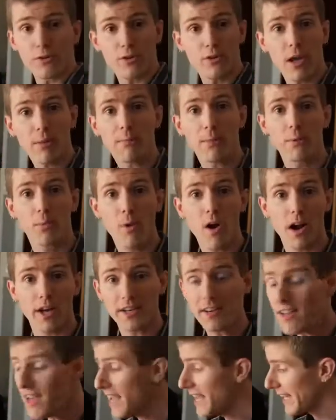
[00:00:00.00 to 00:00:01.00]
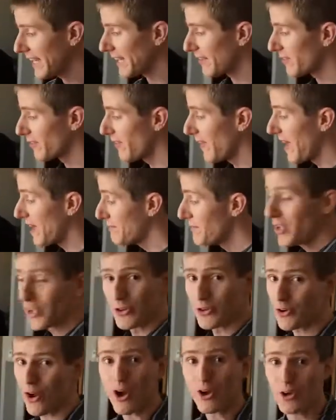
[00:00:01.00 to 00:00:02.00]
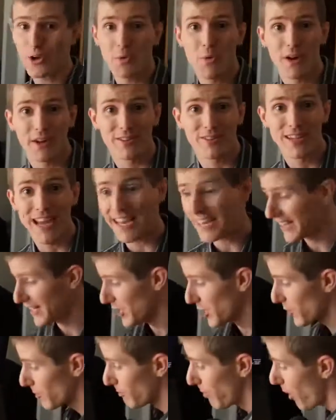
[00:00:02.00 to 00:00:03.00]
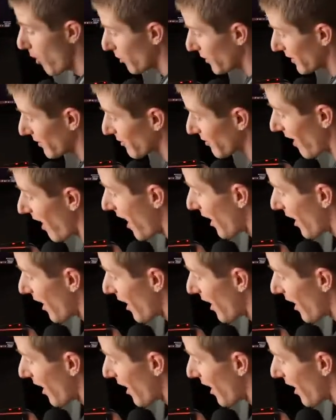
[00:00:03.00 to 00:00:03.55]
So number one is that you're not going to want to stack any components